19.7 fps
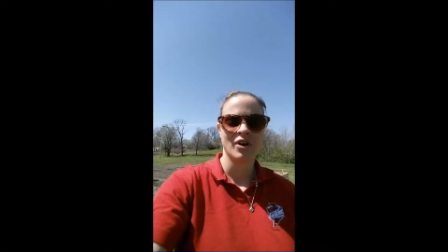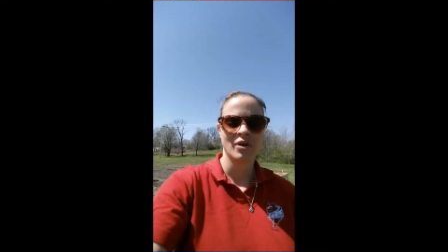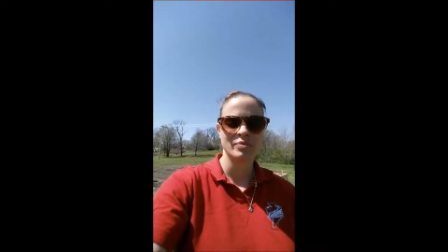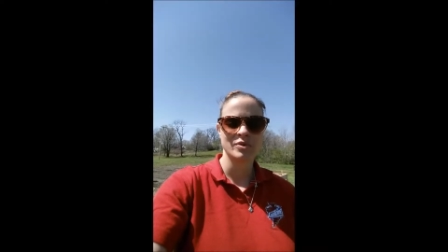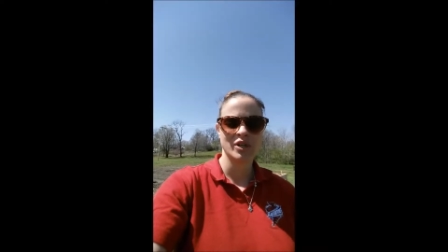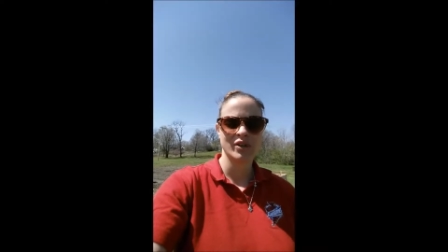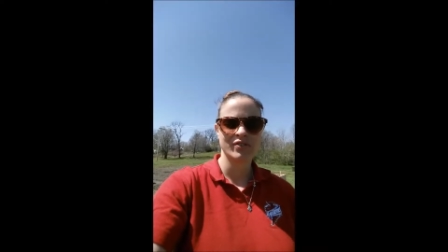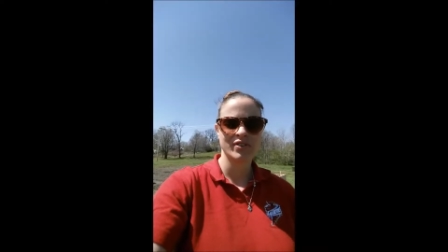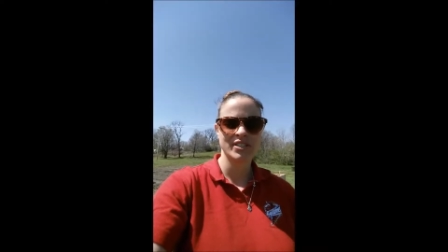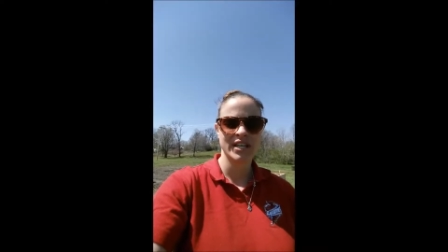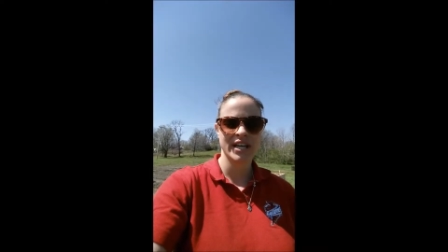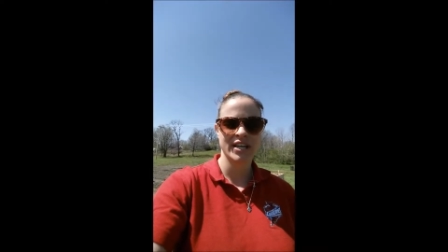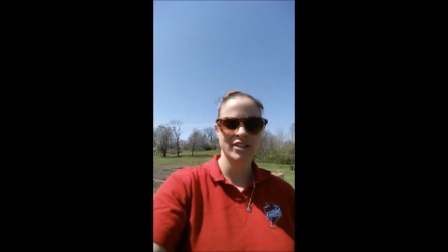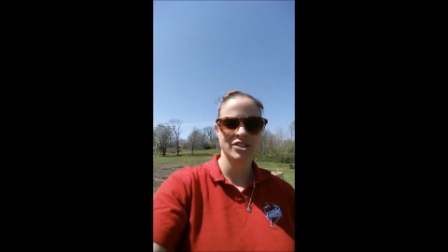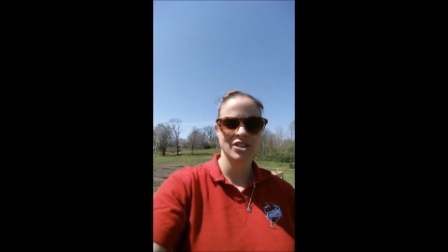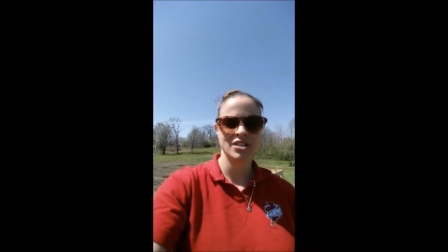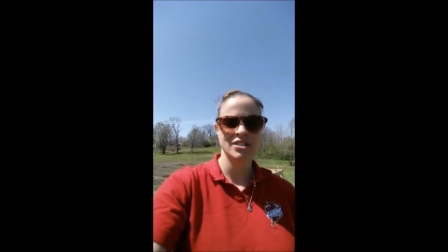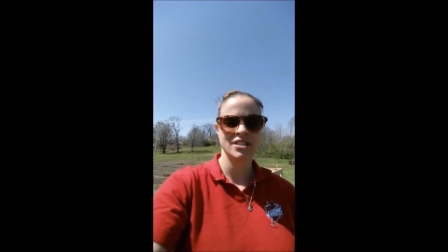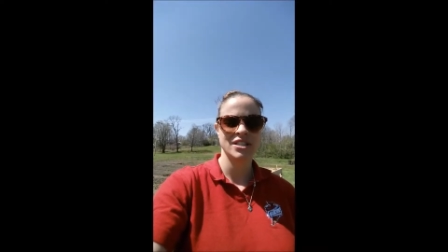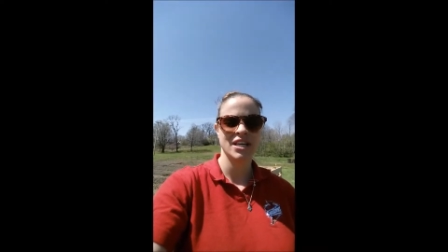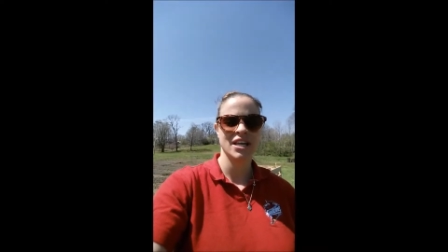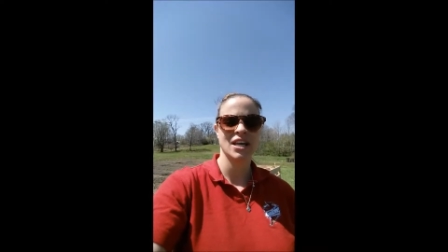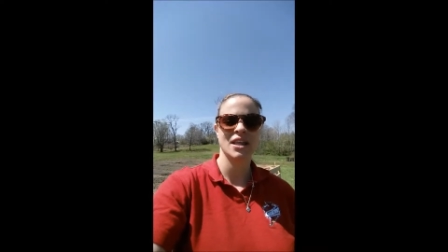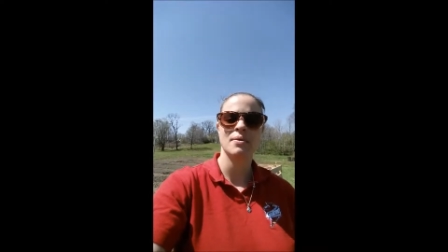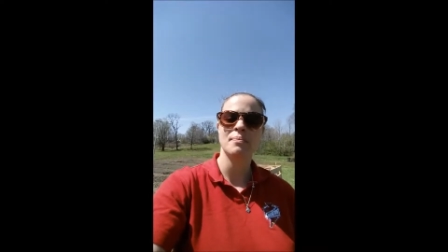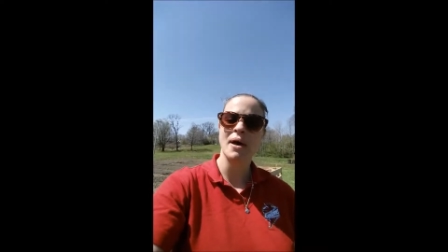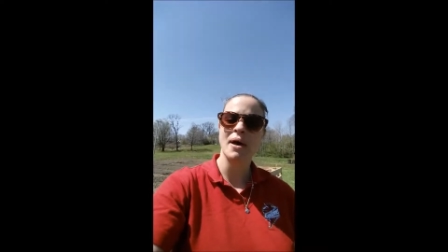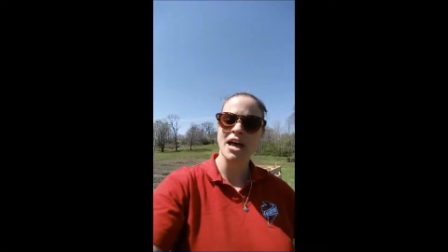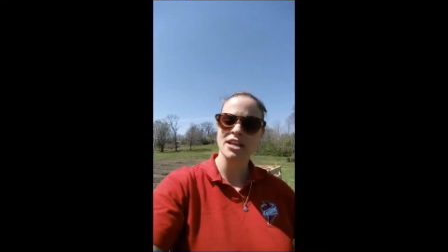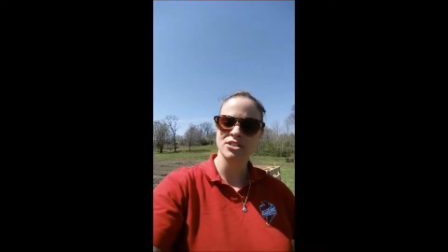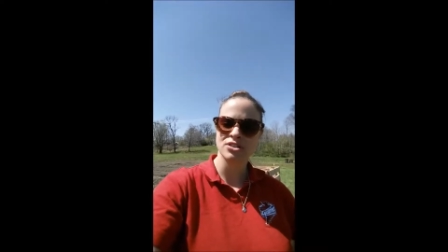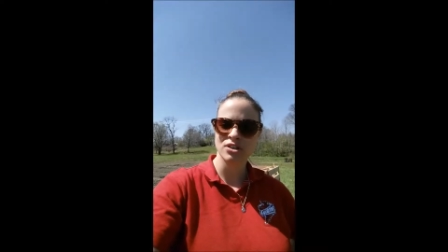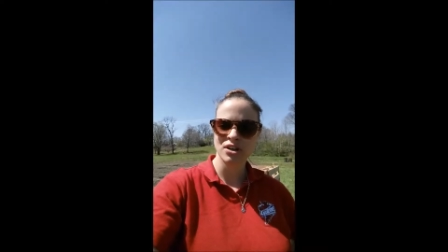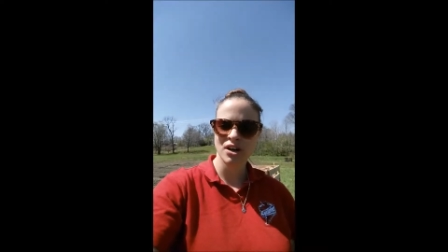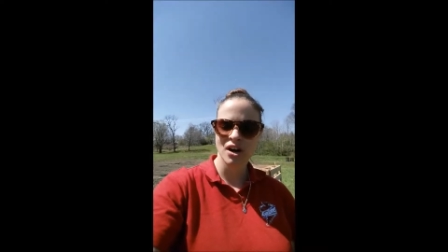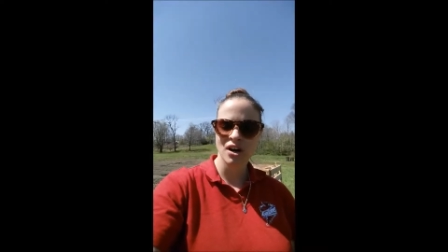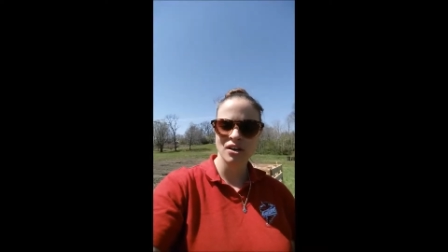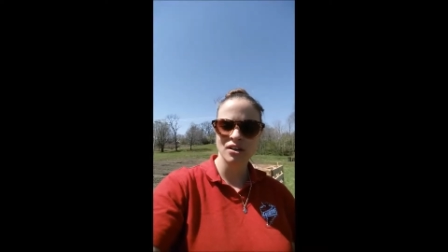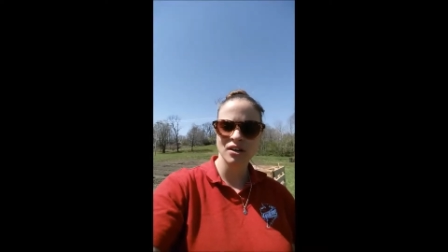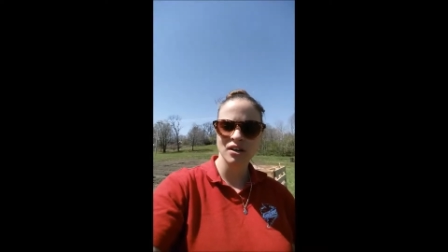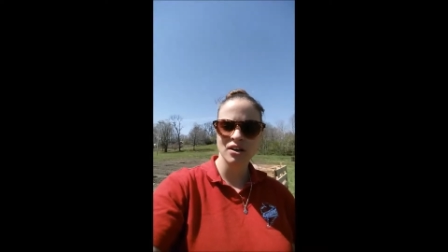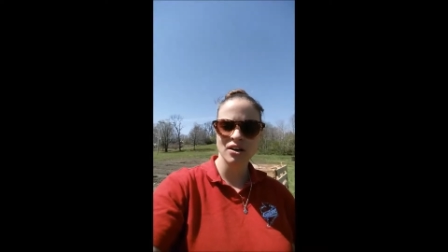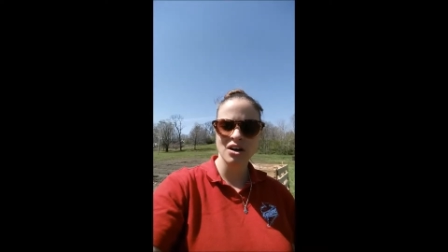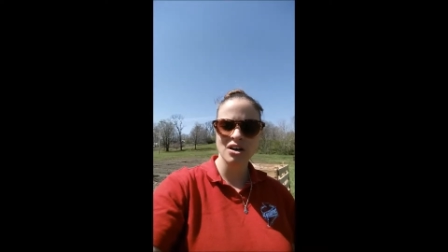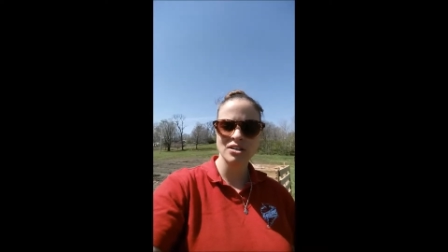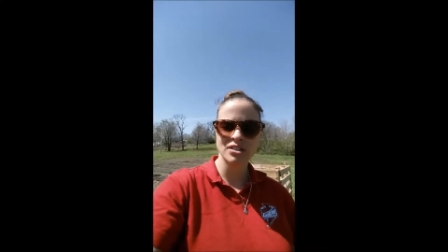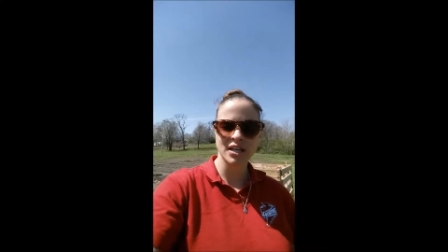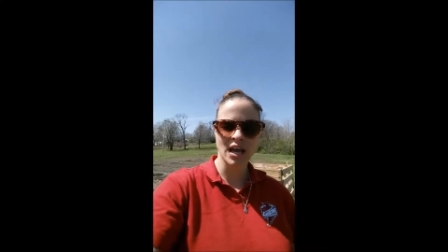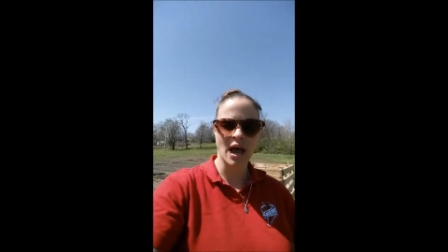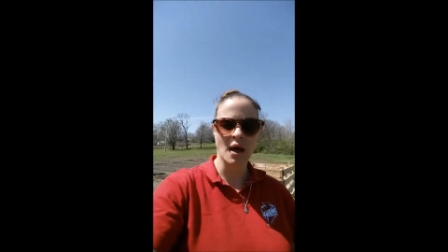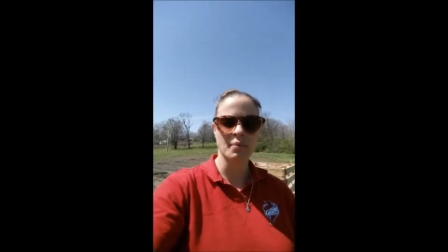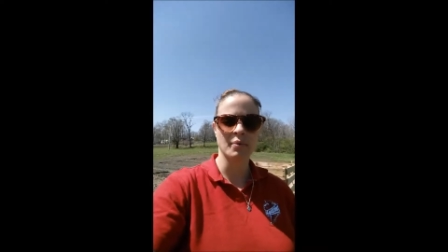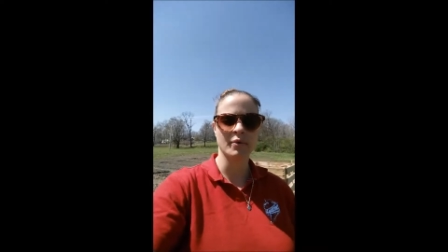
Farm Service Agency, the Master Gardeners, a